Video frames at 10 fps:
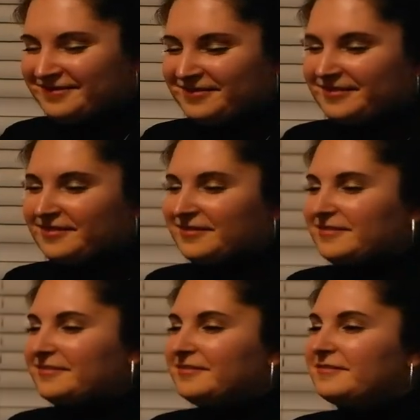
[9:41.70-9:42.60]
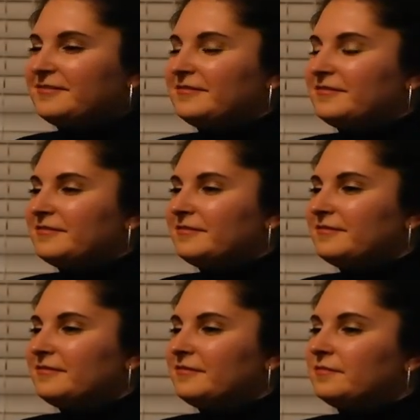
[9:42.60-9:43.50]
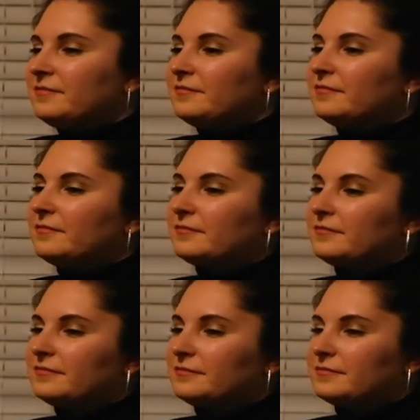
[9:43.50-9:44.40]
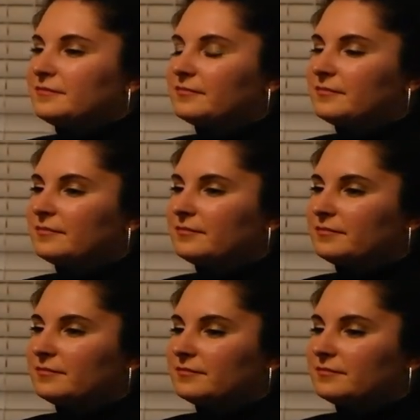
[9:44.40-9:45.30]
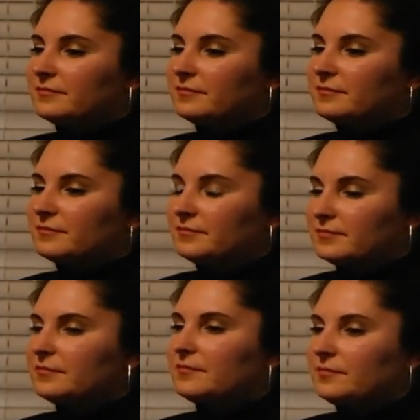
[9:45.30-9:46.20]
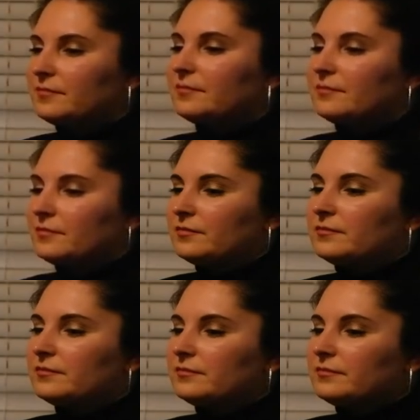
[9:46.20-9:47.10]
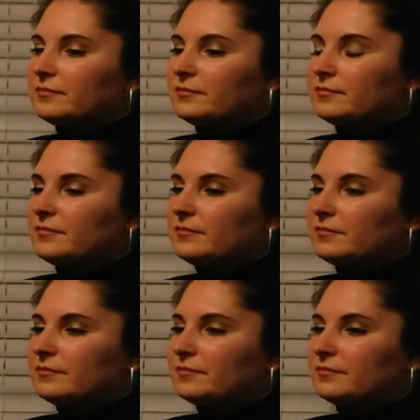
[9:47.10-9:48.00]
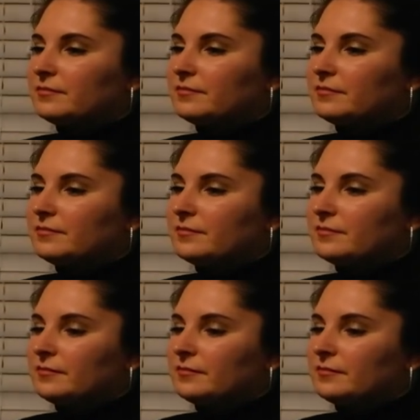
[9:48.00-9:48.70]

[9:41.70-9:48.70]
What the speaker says: This person isn't speaking.